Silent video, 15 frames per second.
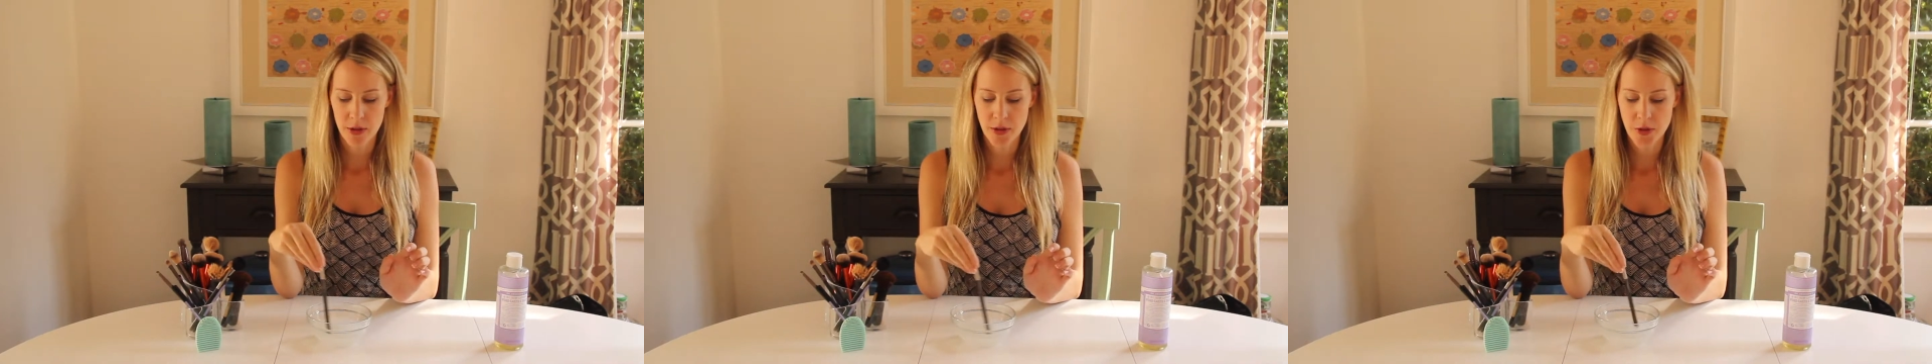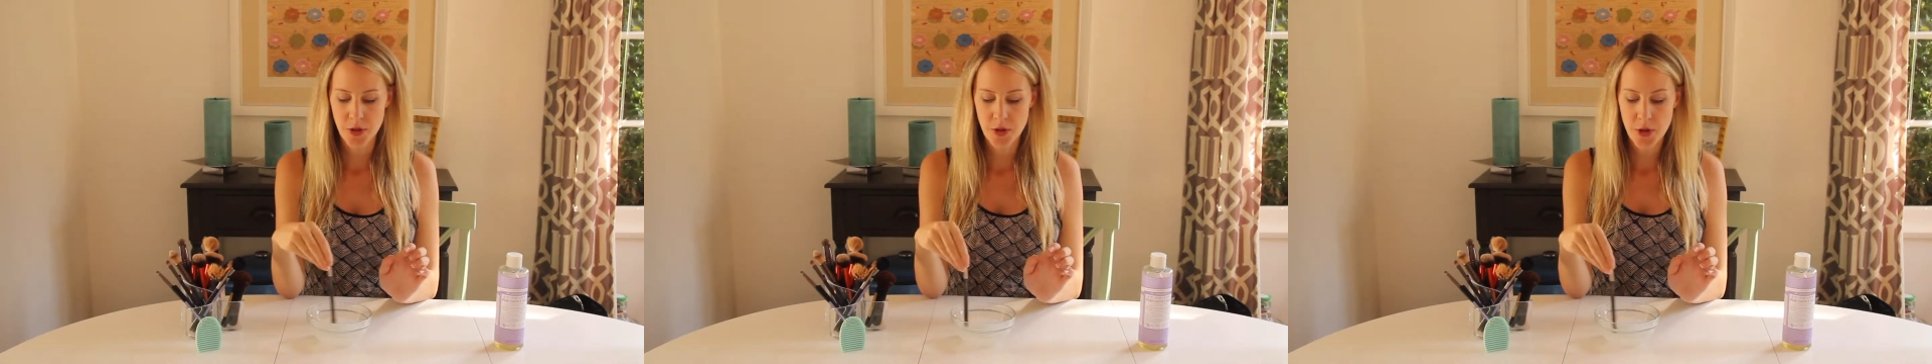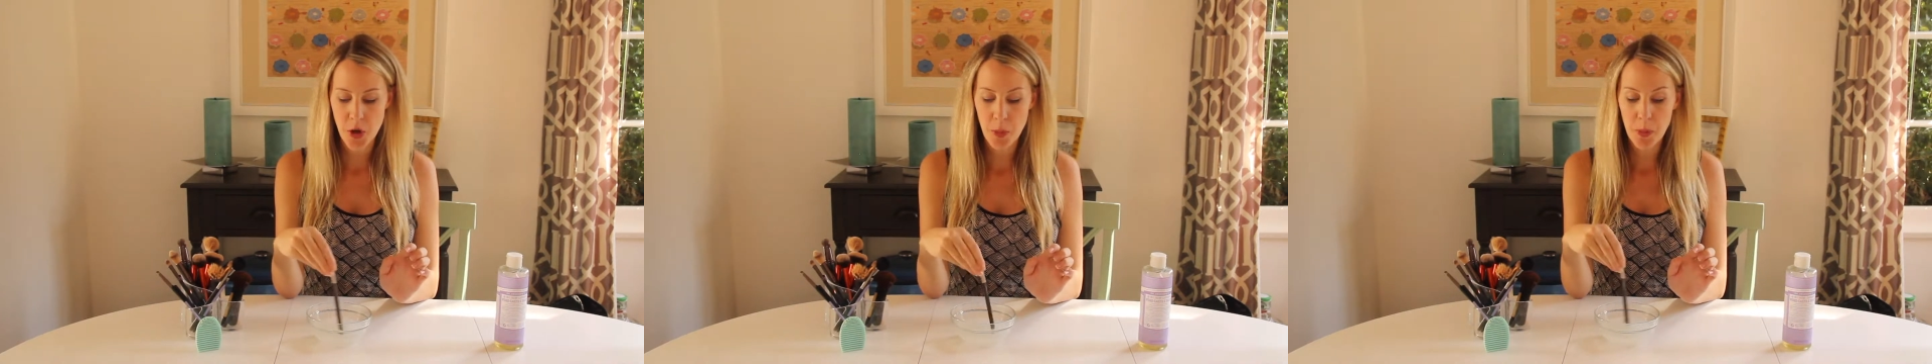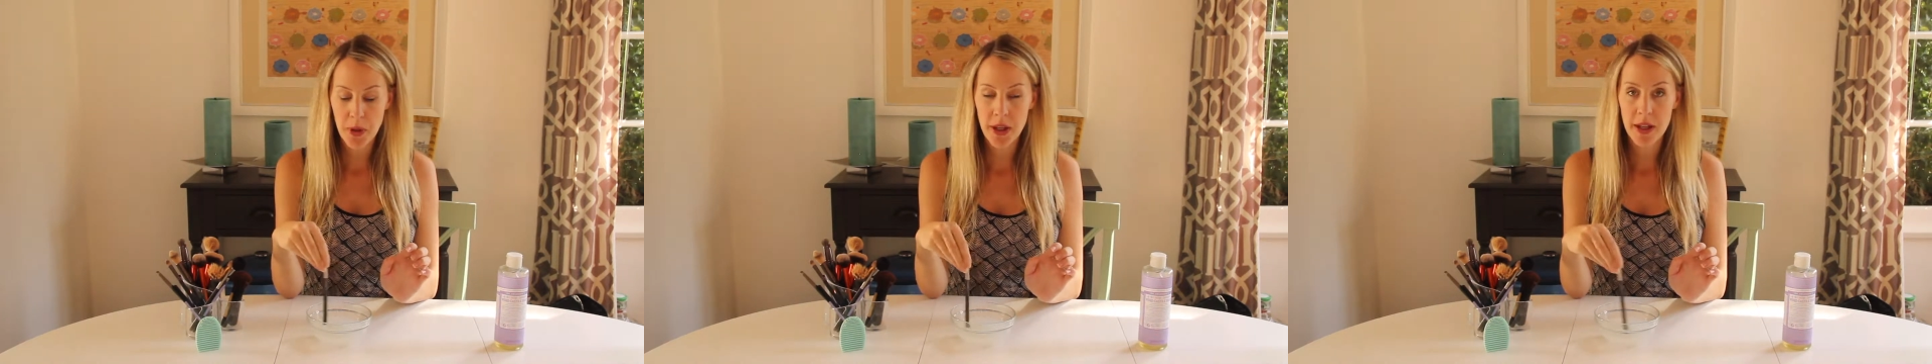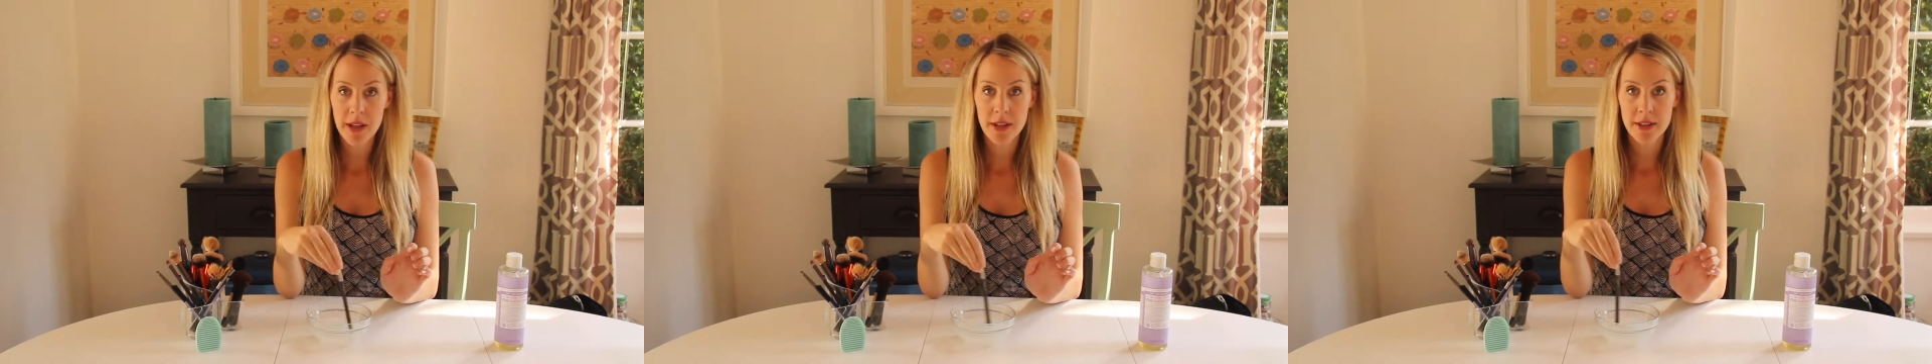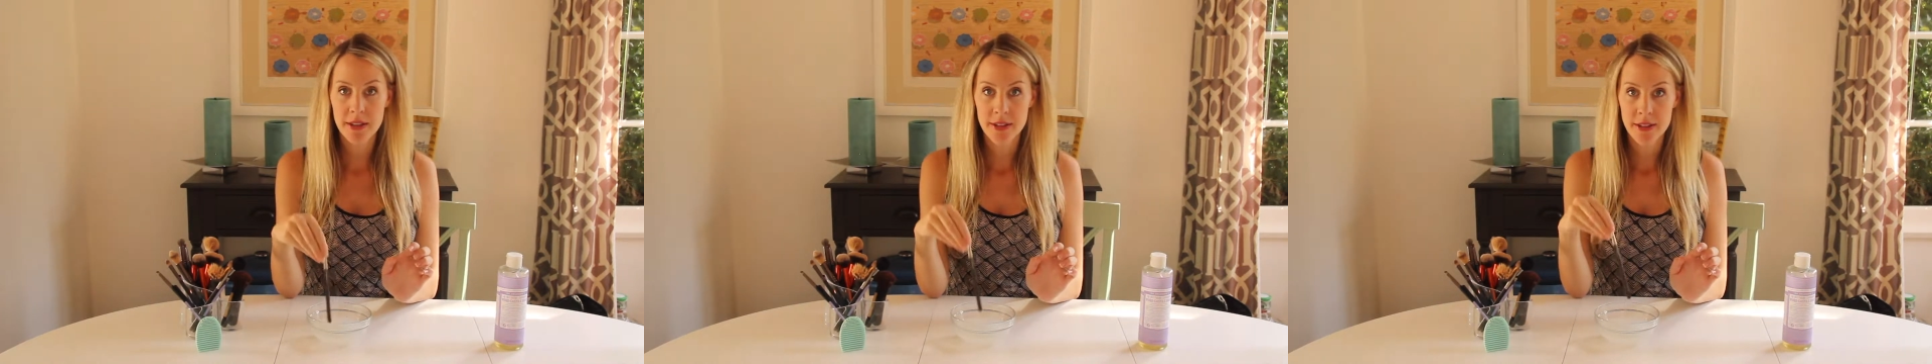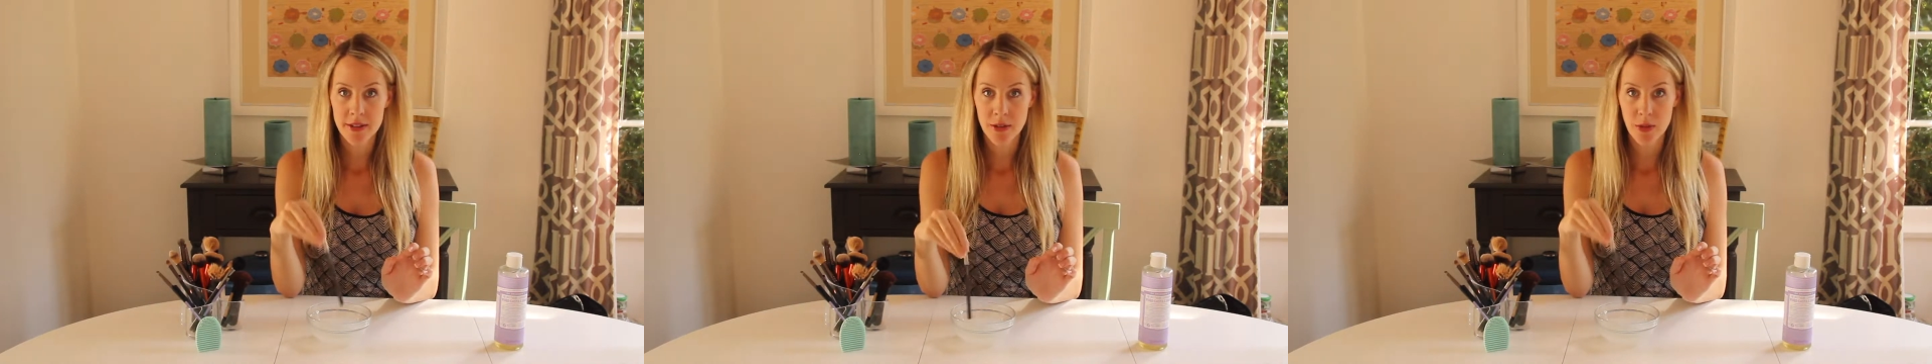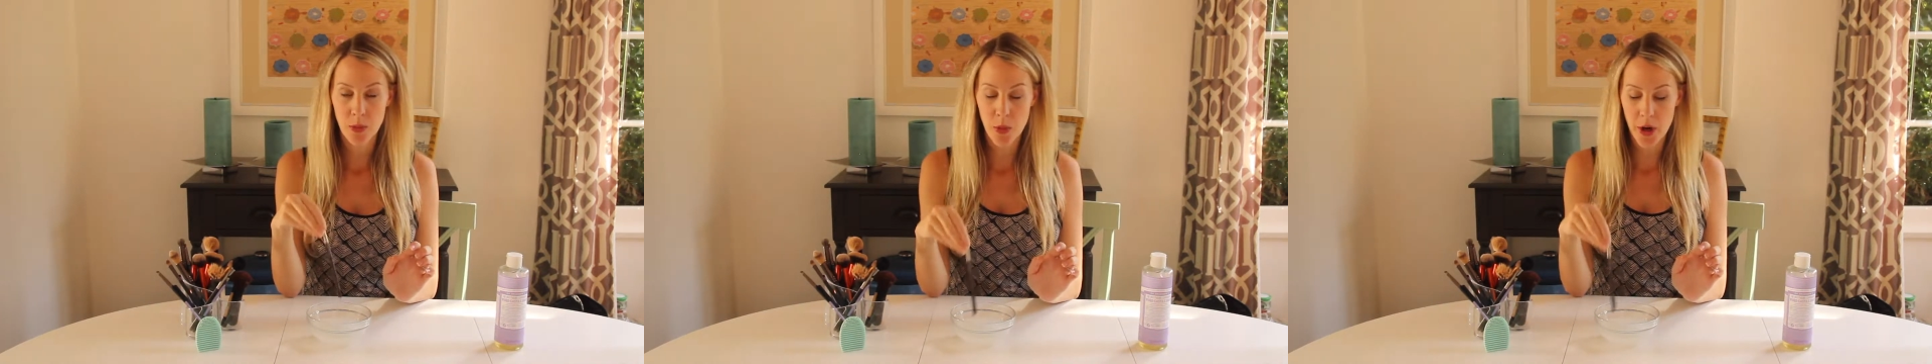soapy
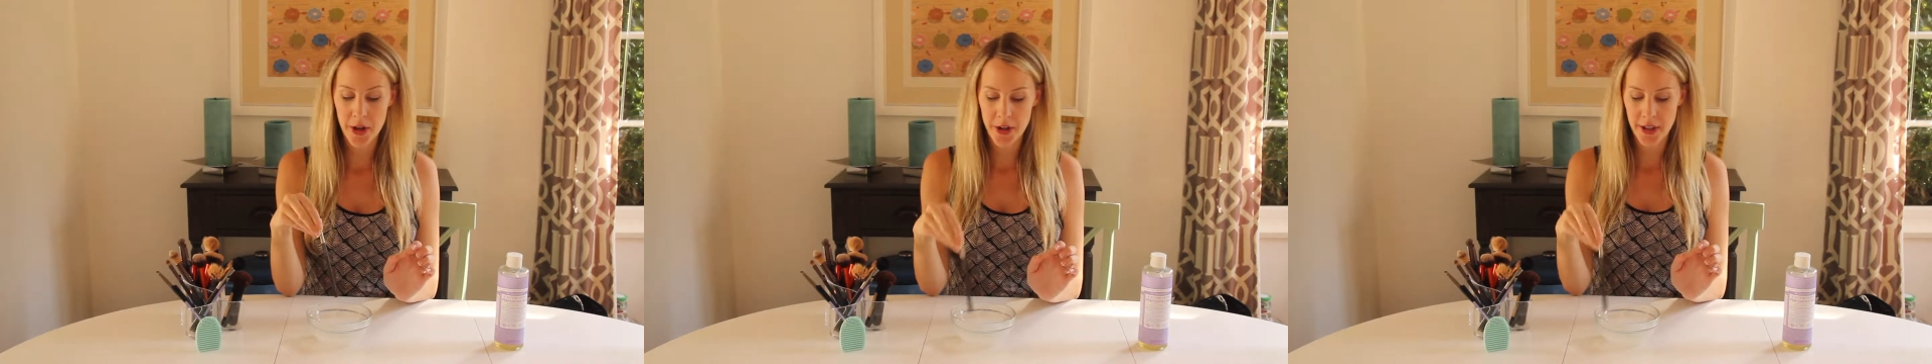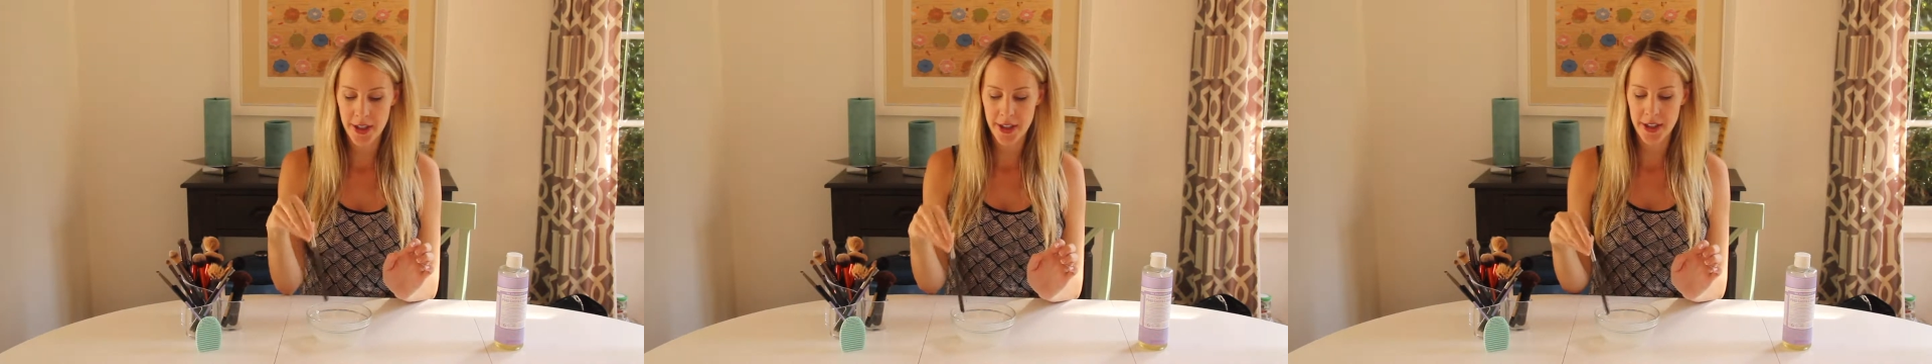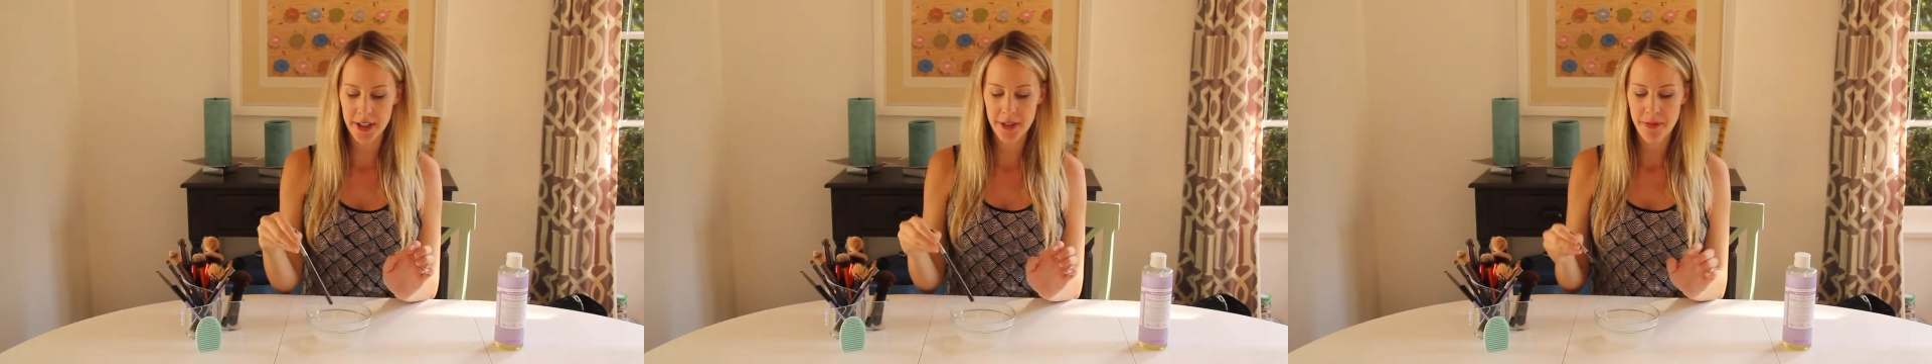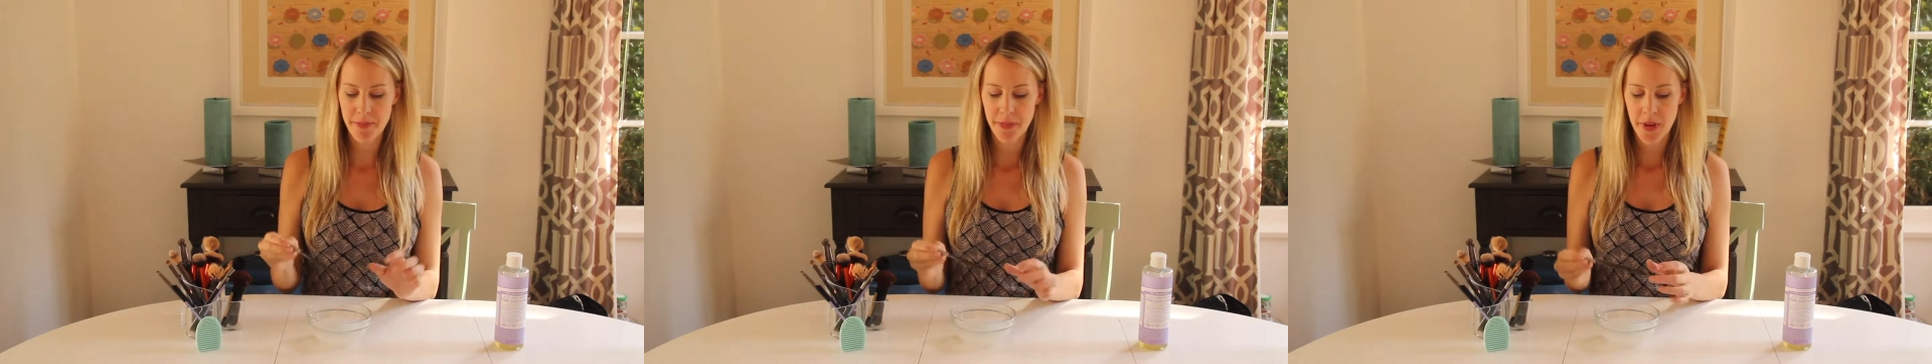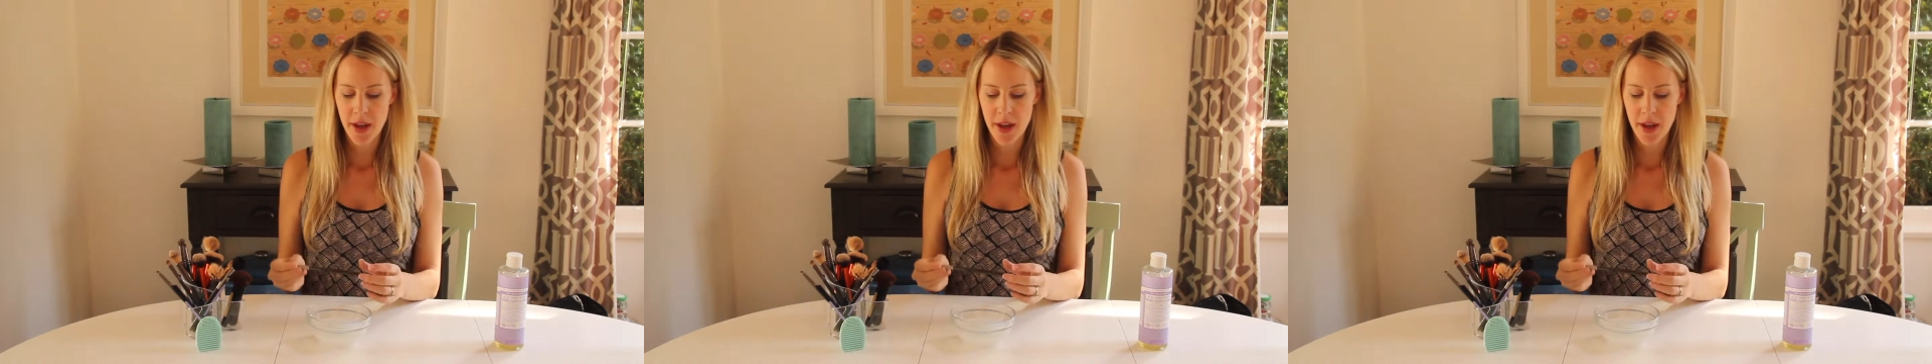water here.